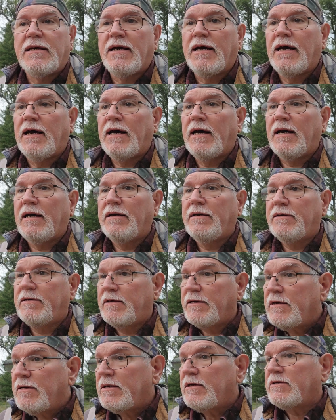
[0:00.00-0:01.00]
Uh,
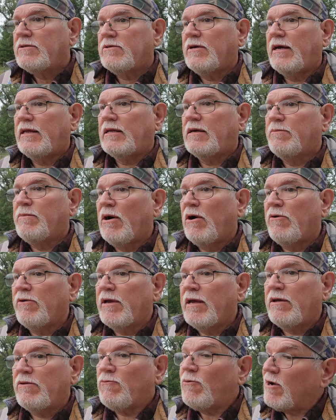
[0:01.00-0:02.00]
so I had to come out
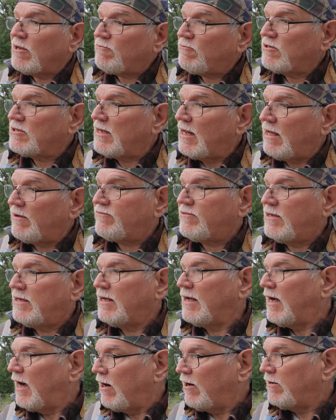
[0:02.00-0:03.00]
and get what was left in
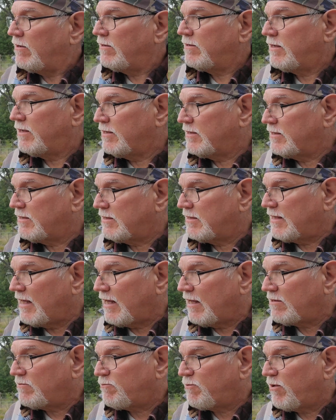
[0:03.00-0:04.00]
the garden because
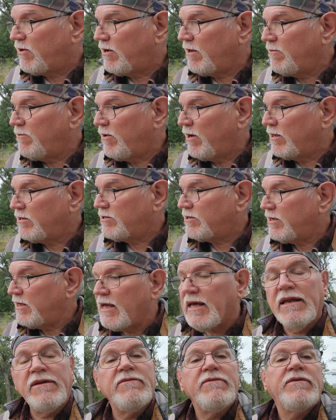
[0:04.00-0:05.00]
that's pretty much
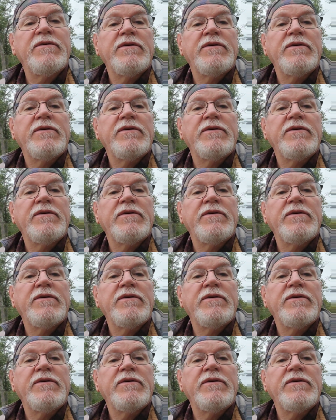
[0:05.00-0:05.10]
it